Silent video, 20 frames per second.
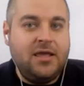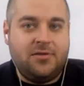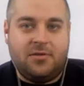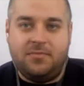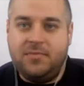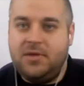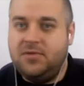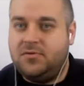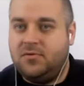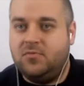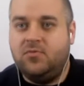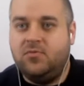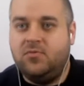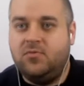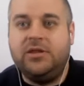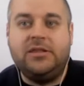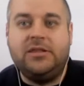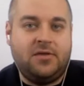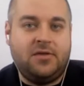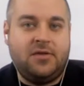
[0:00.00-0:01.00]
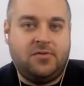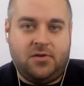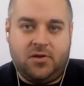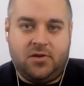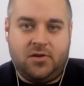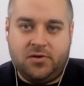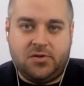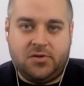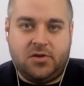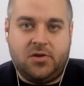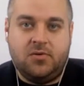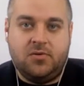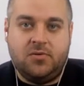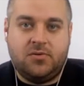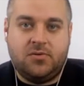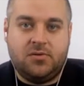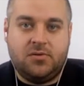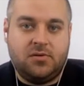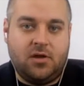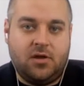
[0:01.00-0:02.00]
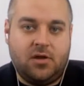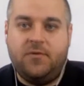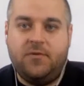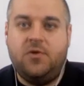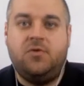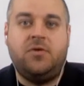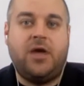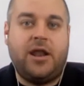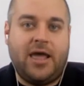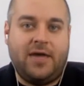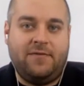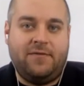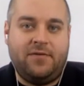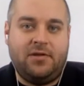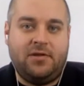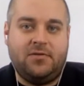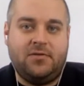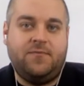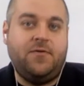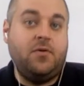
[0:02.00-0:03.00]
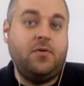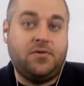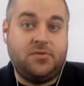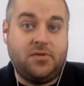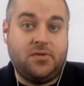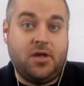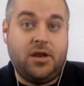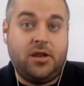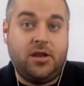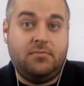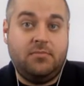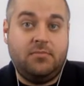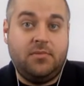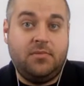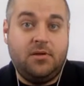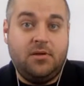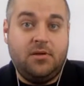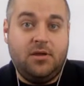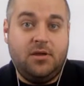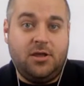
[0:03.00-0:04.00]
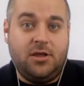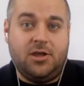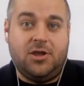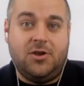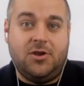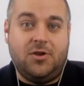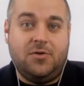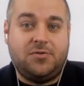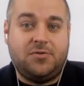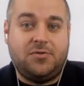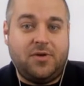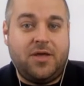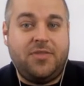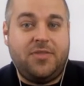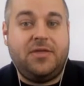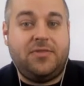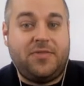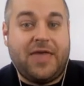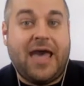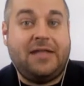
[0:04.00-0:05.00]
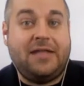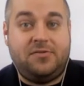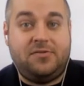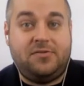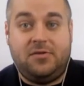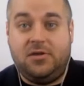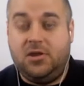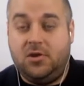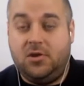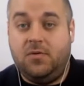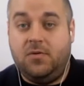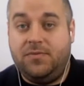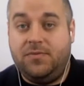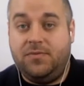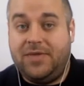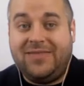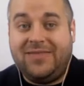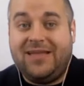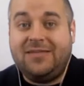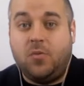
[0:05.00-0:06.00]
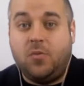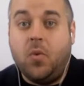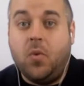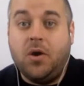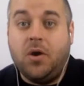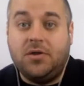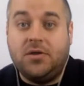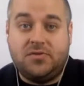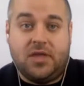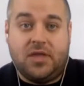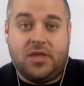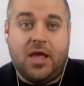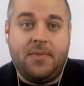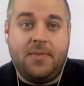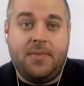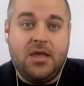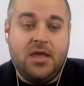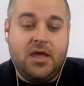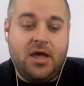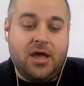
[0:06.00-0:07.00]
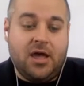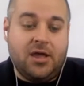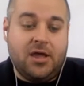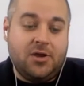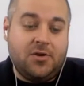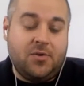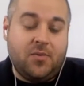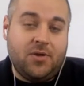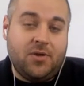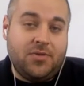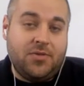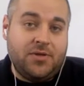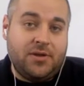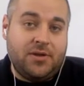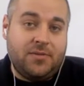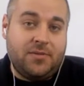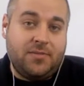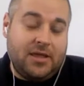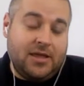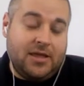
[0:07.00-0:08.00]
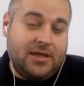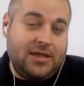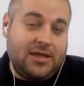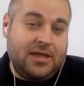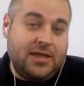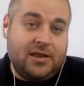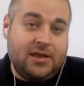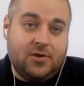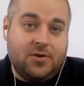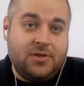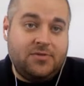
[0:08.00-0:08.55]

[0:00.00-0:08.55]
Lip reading: to me is a really lazy excuse of you not having to focus on it. So I think that's that's one step with it. Again,